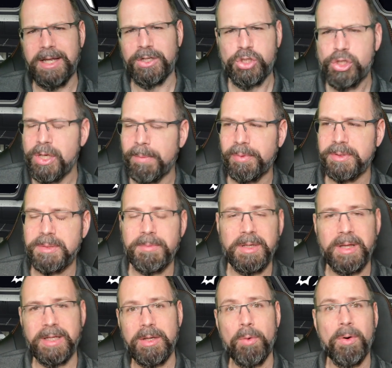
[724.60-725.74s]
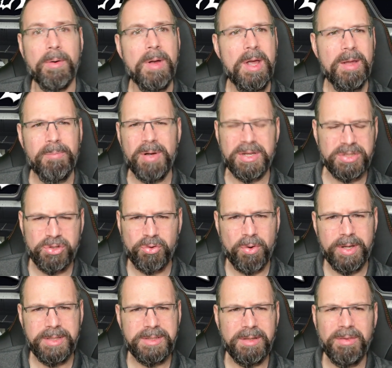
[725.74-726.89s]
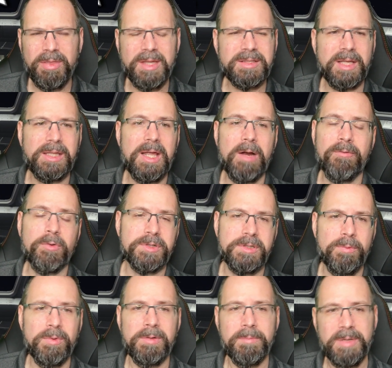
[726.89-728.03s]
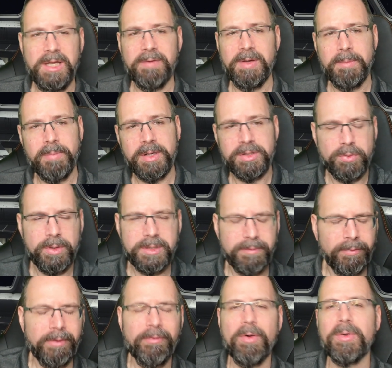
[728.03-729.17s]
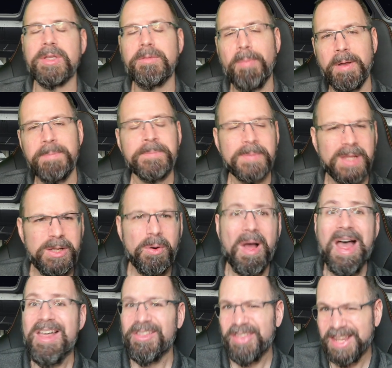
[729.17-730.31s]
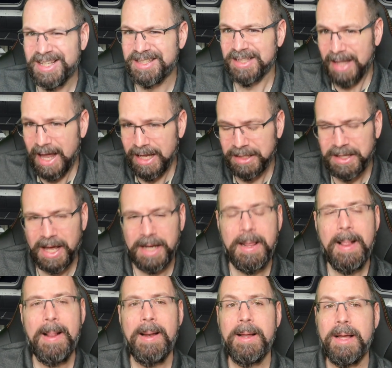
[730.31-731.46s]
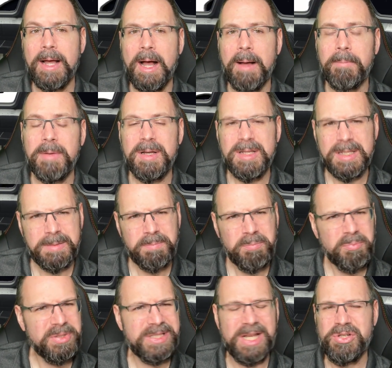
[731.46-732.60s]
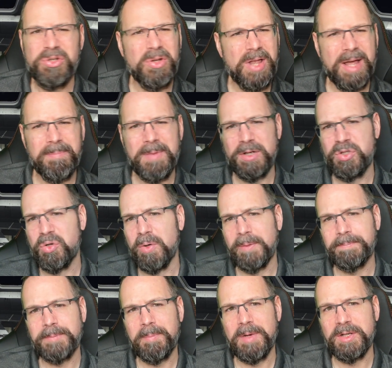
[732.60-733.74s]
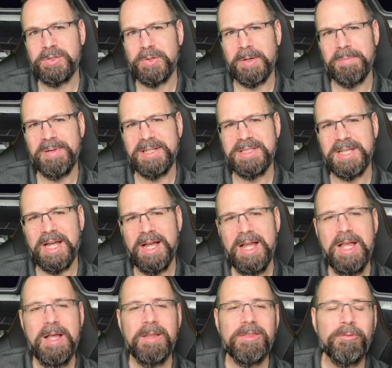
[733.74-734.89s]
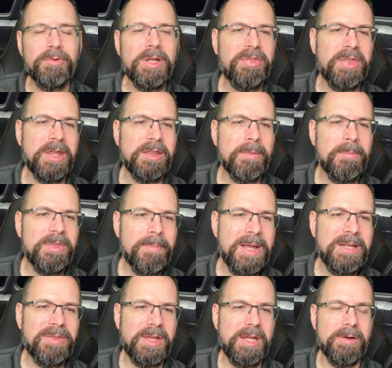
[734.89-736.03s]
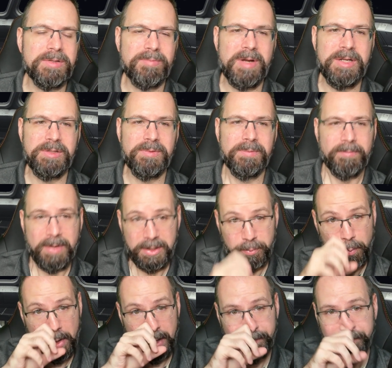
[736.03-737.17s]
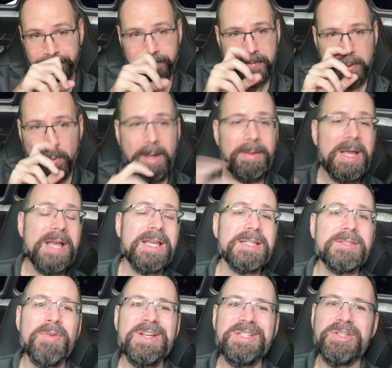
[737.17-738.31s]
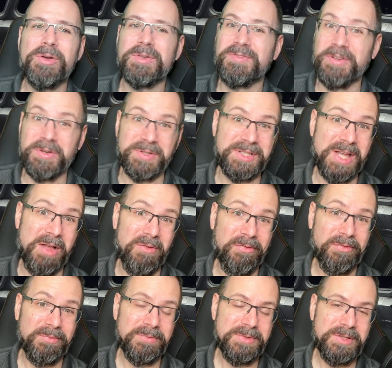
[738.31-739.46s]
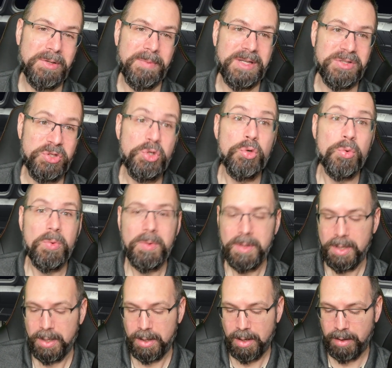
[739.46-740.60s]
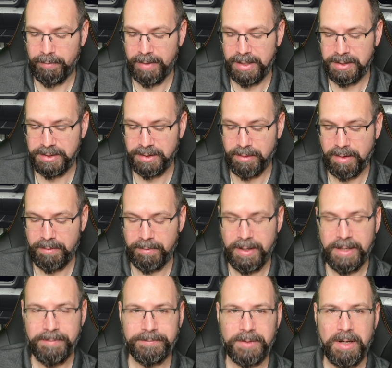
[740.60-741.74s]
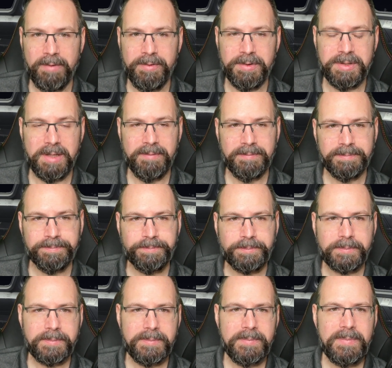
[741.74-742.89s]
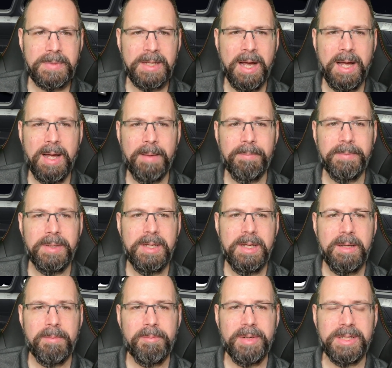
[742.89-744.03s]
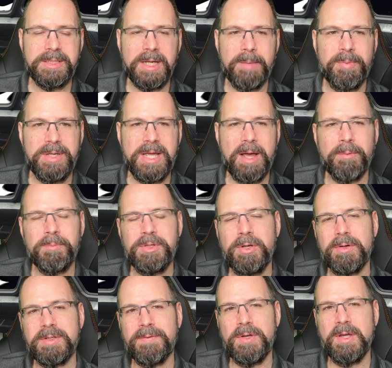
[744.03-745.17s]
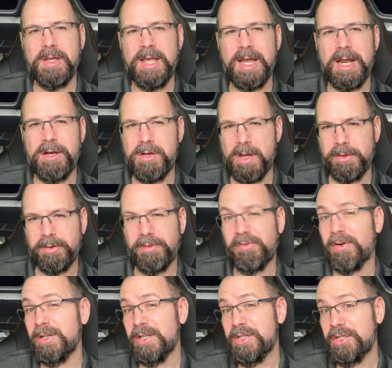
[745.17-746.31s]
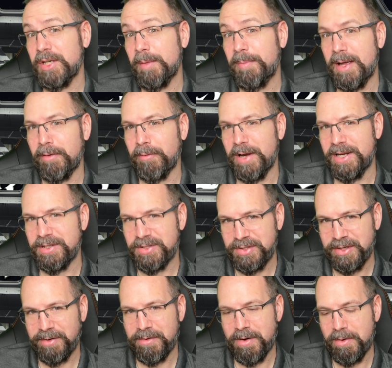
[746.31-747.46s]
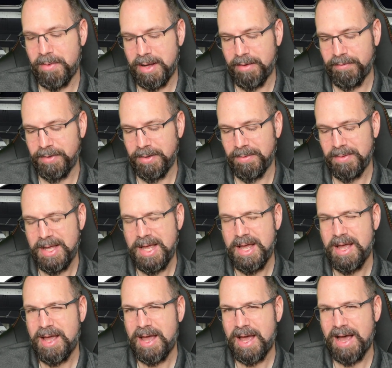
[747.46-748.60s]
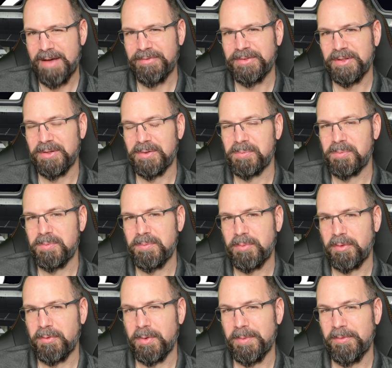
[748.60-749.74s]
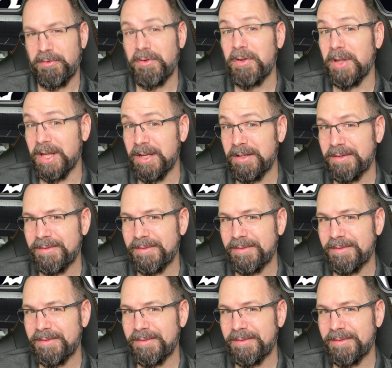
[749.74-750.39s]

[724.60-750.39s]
ship or something like that, or buzz droids and things like that. Of course, you wouldn't be giving buzz droids a free focus, but you know things like that. Um, potential, I'm not sure. I'm not sure, but uh, the real thing, the, the main thing here is range range one. Well, I, I guess range zero is for yourself too, because you are range zero, right, of your cell. Um, but uh, but yeah, I'm curious if you could get another friendly ship at range zero of you after perform fully